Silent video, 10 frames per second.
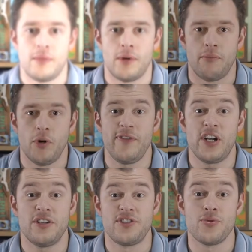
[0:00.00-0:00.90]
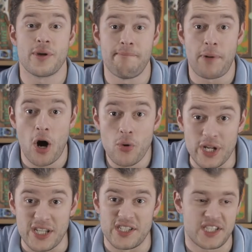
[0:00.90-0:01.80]
Moving on to
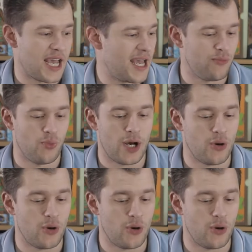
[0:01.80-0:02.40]
components, and well,